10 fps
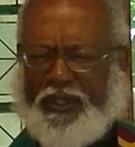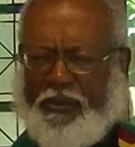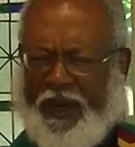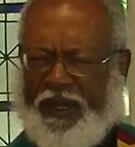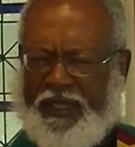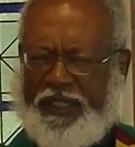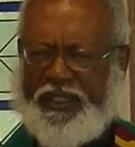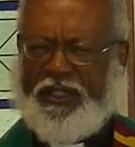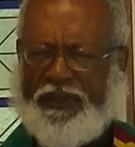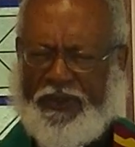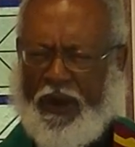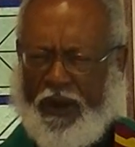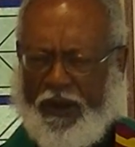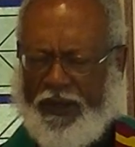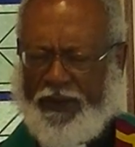and the meditations of our
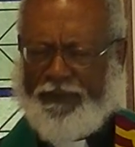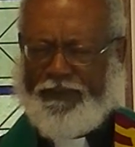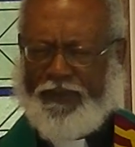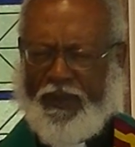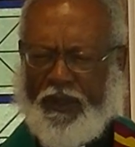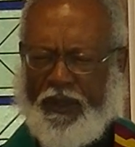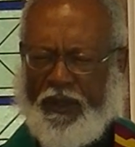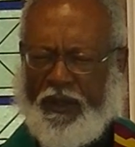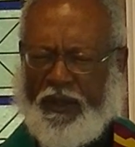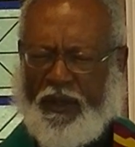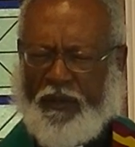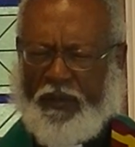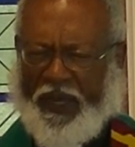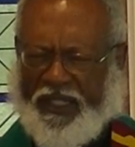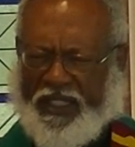heart
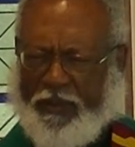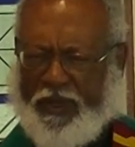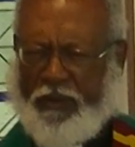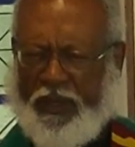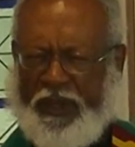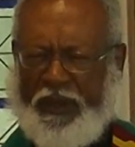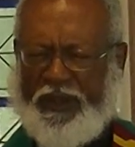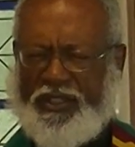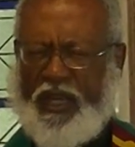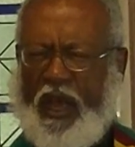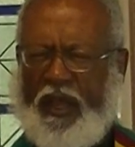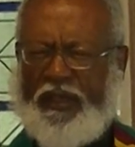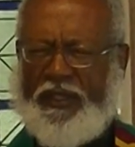be acceptable in our sight.